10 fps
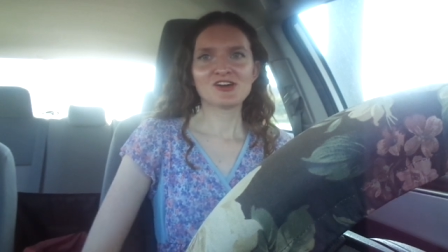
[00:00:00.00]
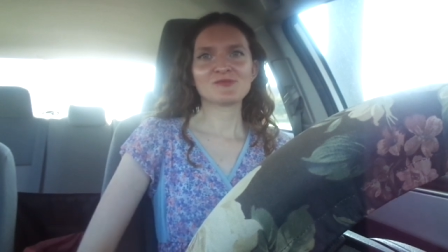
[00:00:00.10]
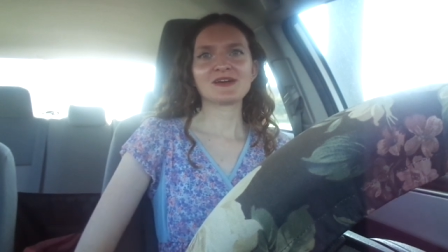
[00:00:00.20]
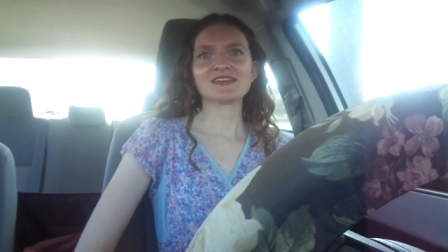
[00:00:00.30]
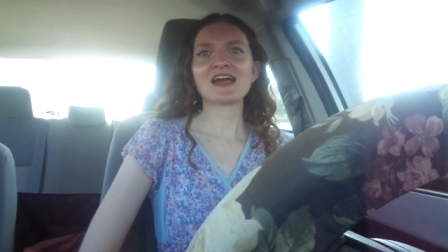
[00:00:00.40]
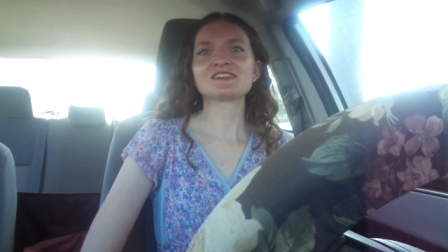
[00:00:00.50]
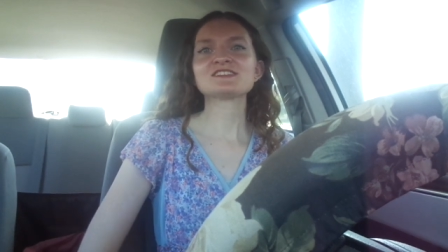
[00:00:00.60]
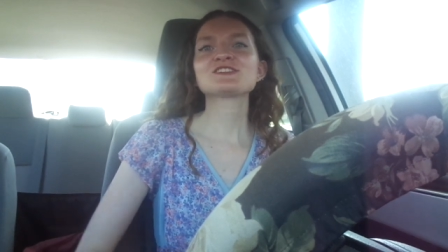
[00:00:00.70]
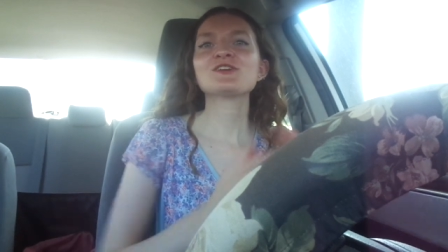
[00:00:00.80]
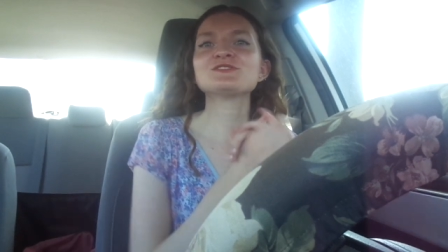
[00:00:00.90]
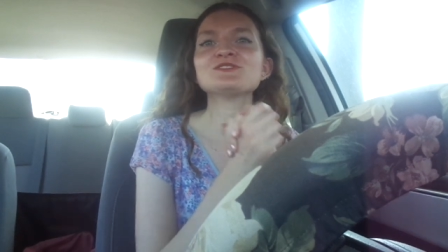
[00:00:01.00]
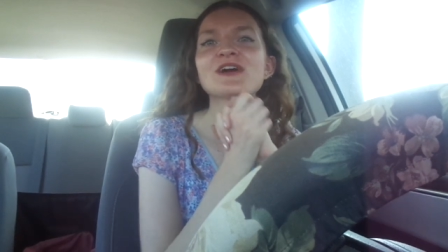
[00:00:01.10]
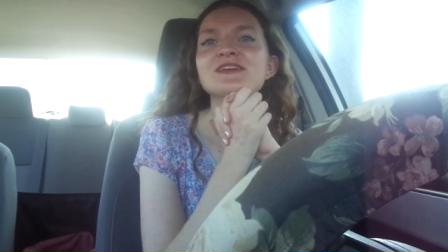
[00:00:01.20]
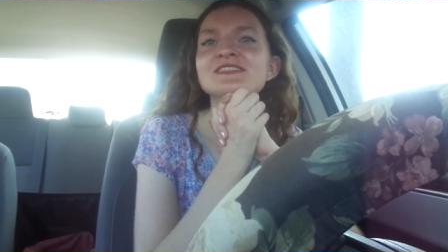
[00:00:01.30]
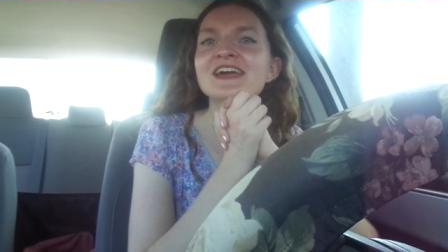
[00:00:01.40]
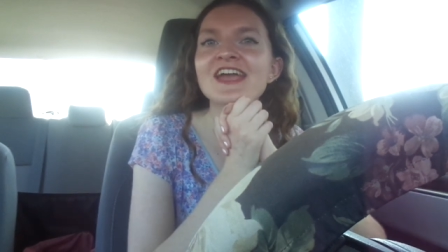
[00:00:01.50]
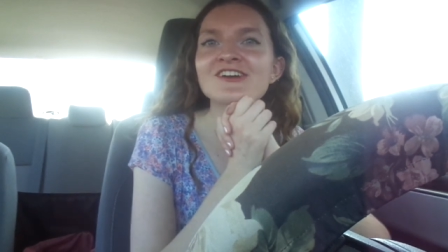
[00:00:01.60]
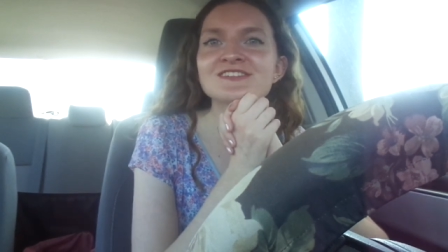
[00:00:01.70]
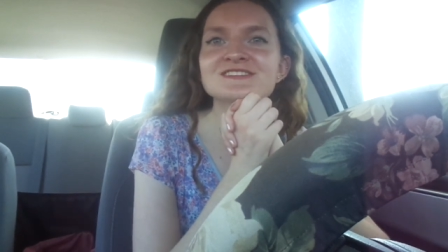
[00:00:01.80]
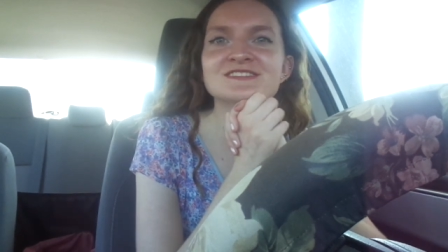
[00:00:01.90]
but yeah let's go do the
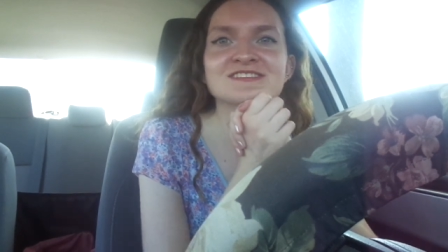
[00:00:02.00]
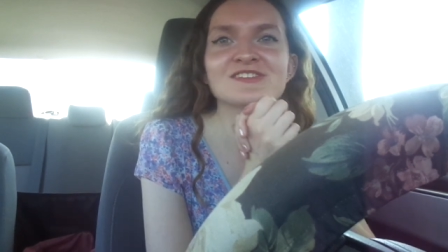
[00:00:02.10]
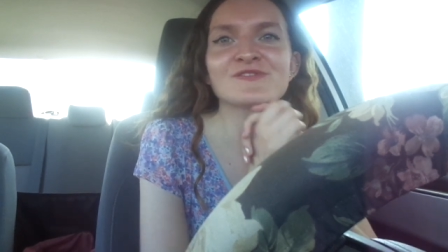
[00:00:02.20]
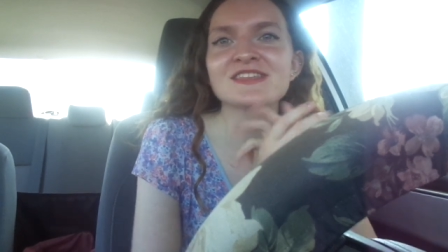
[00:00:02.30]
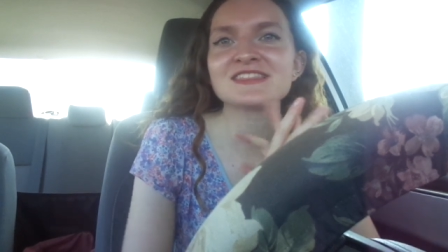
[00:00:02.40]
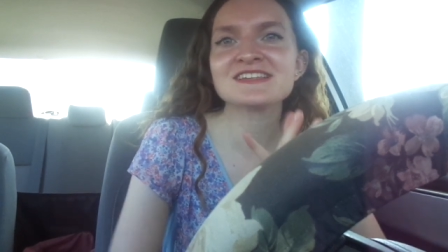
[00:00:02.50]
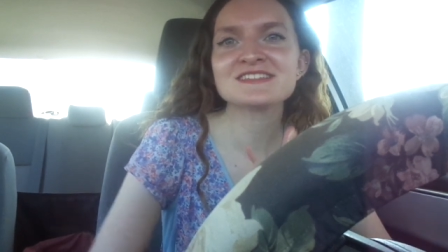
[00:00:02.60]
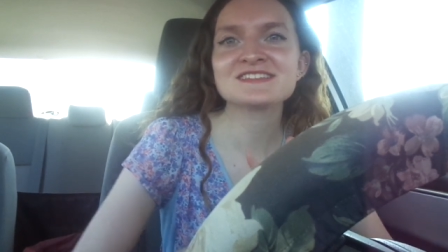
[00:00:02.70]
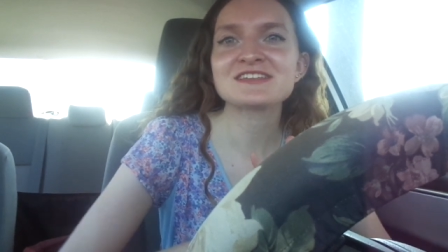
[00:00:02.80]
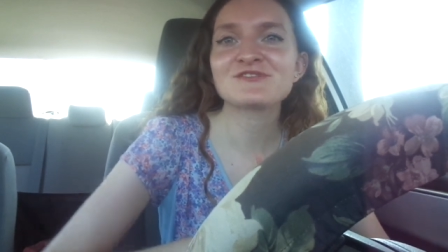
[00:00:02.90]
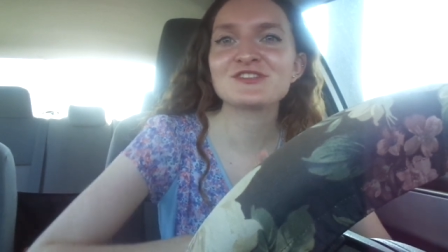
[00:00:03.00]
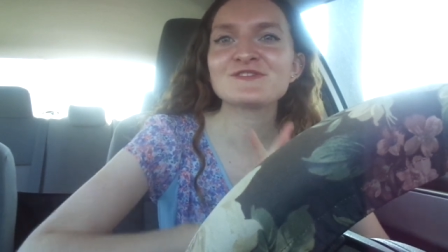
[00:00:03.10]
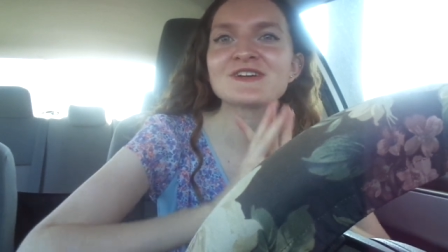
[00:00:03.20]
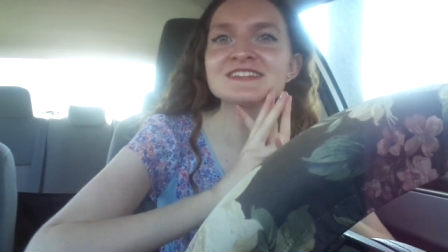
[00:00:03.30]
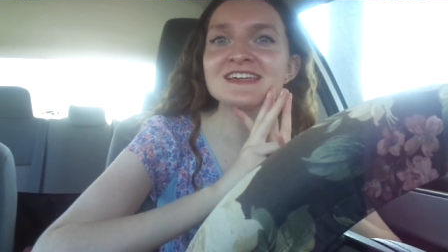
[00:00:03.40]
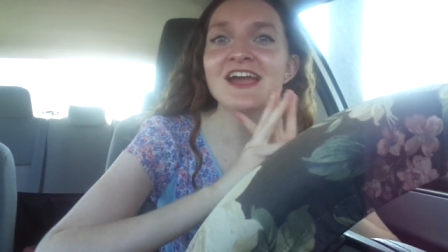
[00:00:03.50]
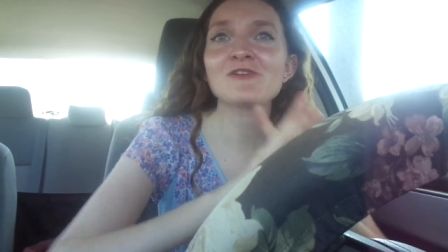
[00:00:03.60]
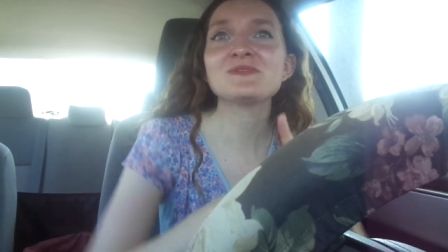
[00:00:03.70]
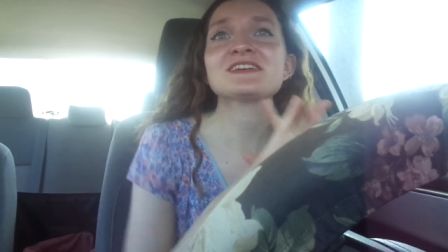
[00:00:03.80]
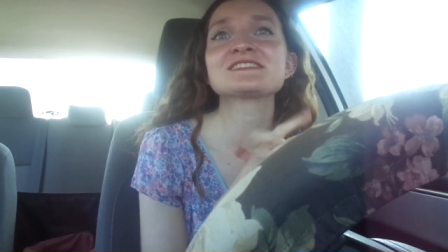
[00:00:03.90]
errands the fun things and stuff the fun day
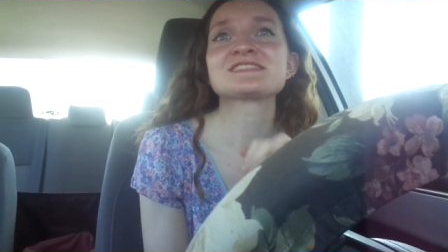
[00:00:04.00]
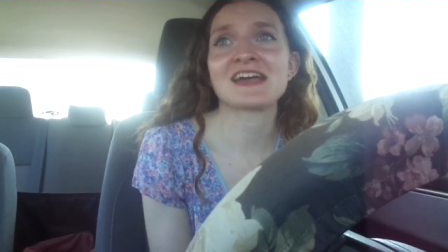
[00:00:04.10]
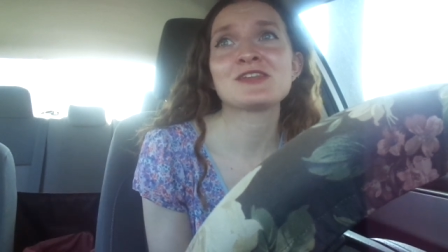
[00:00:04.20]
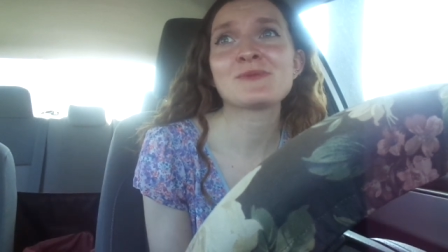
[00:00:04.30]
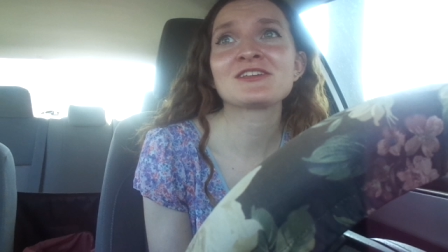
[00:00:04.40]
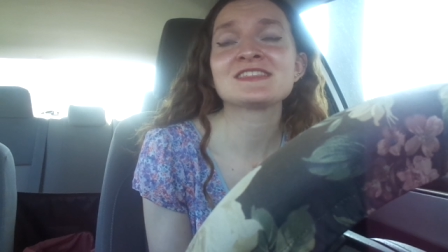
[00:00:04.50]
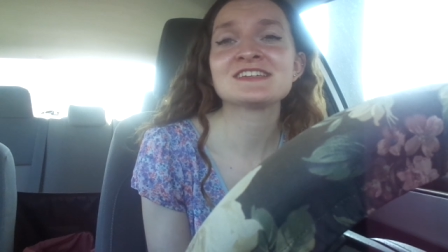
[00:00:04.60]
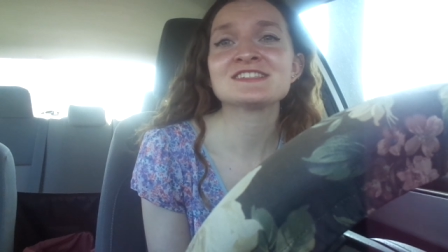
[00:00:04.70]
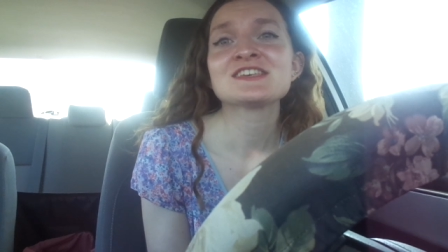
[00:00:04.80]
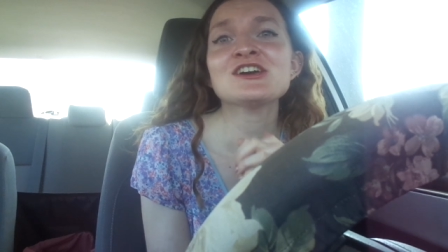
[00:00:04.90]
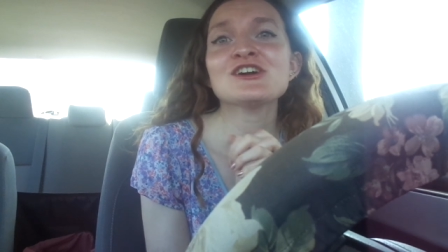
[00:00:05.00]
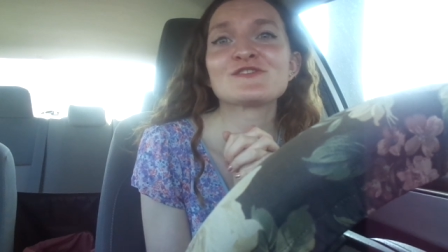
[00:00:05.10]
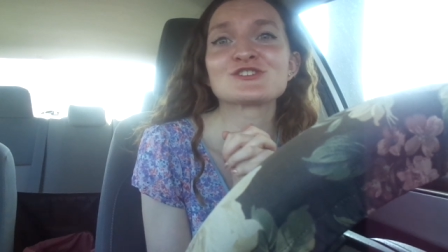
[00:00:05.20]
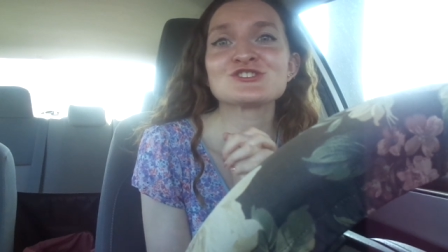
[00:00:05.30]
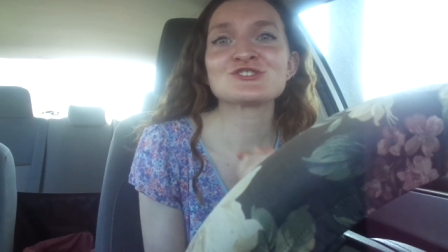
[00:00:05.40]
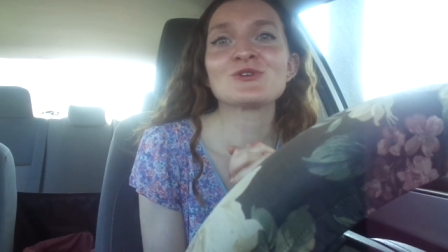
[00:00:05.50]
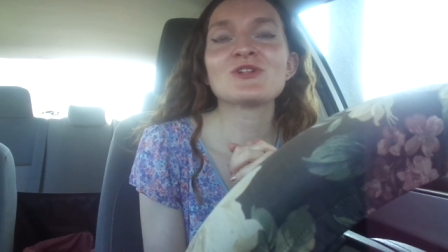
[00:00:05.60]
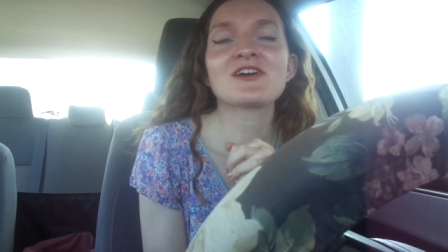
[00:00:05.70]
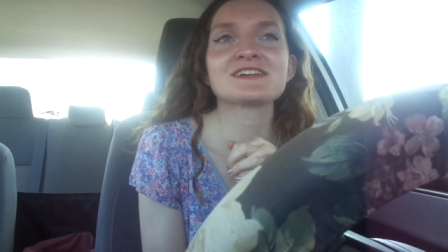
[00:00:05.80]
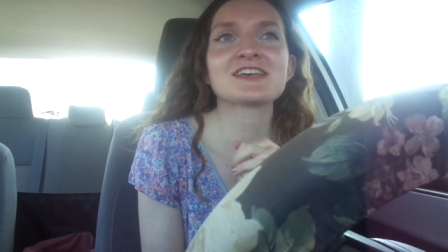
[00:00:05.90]
i've been excited about this for so
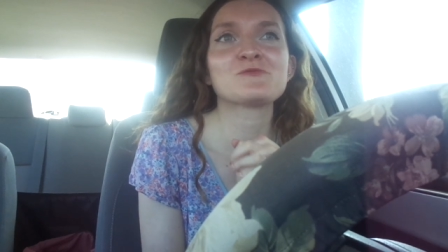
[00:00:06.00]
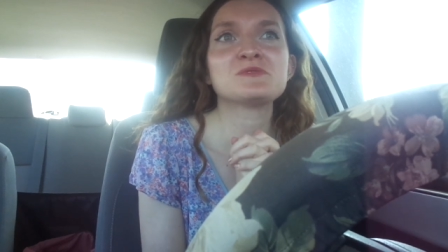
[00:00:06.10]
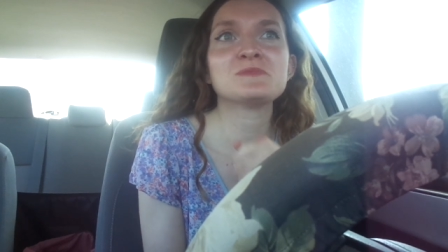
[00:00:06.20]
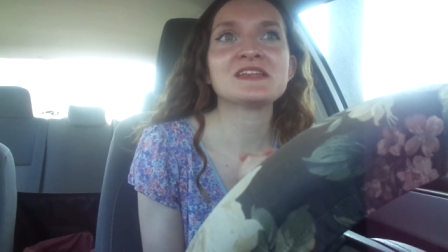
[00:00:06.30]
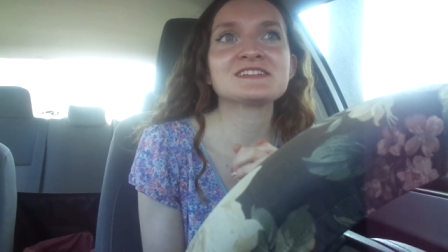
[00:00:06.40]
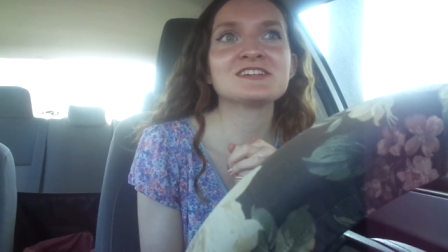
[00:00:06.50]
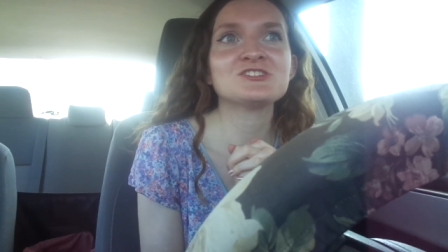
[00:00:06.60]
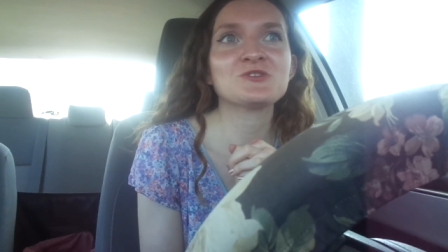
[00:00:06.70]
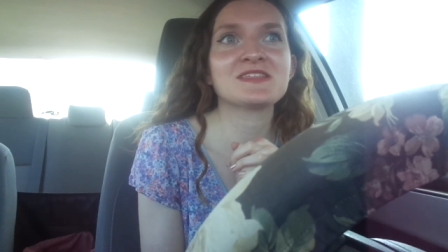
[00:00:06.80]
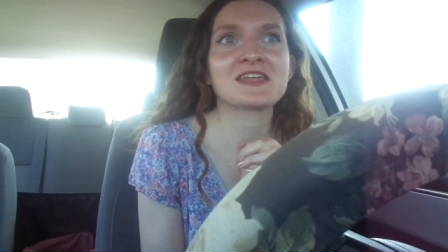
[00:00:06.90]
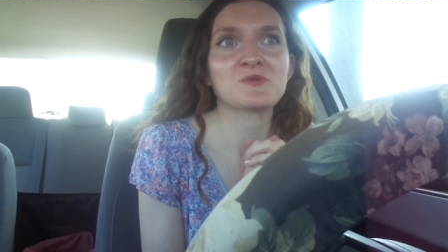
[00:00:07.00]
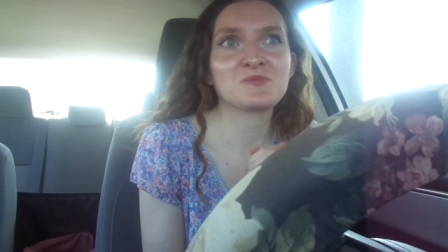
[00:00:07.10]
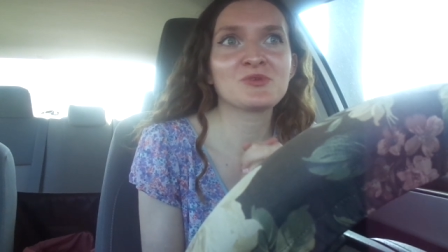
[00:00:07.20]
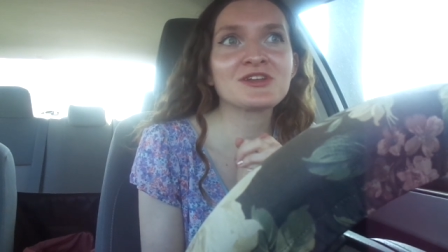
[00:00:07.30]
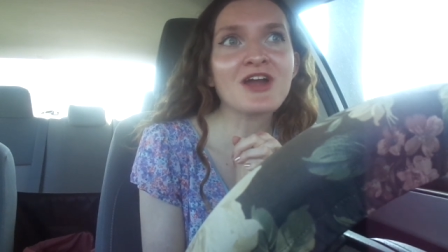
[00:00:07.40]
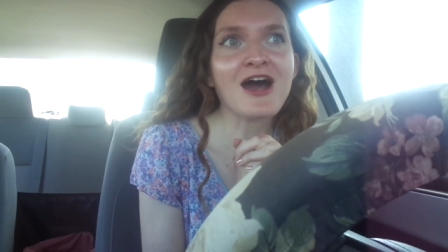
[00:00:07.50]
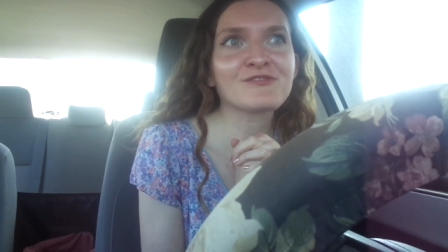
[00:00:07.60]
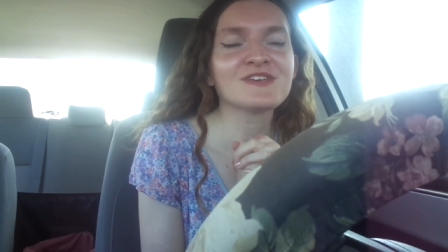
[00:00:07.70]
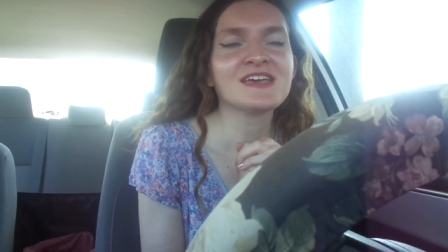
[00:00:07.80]
long because i've been meaning to do it and then i would put it off